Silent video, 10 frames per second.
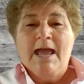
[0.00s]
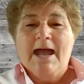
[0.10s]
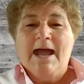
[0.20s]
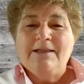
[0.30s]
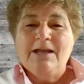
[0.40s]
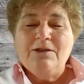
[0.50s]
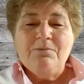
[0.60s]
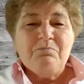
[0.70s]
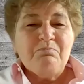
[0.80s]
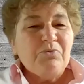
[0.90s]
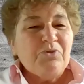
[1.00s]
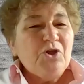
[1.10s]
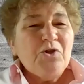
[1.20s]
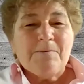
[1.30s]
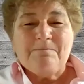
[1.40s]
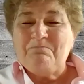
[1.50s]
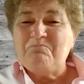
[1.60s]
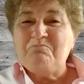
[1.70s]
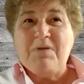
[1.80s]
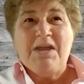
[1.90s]
And then the third
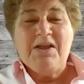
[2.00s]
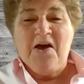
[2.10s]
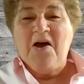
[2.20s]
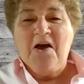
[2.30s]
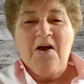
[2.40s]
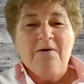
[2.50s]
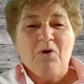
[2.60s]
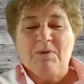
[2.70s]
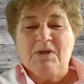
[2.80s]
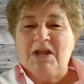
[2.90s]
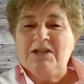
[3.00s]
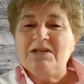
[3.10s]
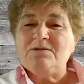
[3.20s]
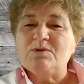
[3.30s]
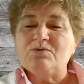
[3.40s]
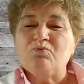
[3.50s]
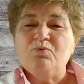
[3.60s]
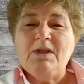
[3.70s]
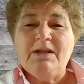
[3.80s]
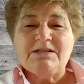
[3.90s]
big aha moment, and this was
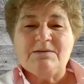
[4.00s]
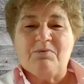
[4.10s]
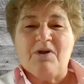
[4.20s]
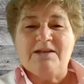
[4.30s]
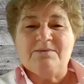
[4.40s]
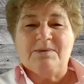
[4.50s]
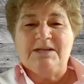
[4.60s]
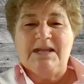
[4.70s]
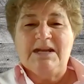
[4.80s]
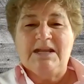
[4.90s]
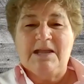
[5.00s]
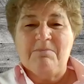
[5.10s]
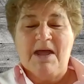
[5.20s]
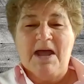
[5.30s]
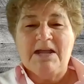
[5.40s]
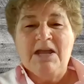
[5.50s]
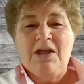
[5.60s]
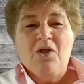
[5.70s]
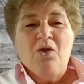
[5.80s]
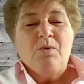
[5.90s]
really a surprise when the data came back,
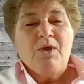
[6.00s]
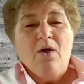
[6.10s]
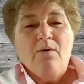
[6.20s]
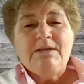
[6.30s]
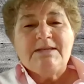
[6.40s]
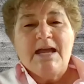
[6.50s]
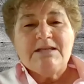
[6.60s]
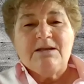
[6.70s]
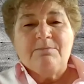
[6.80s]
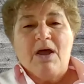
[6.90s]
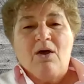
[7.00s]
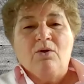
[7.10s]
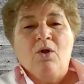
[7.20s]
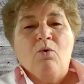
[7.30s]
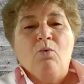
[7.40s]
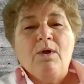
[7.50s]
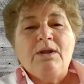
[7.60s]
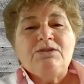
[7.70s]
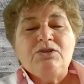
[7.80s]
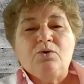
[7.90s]
we always ask about what
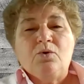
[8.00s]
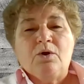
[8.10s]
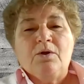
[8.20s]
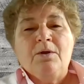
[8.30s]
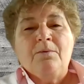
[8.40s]
is your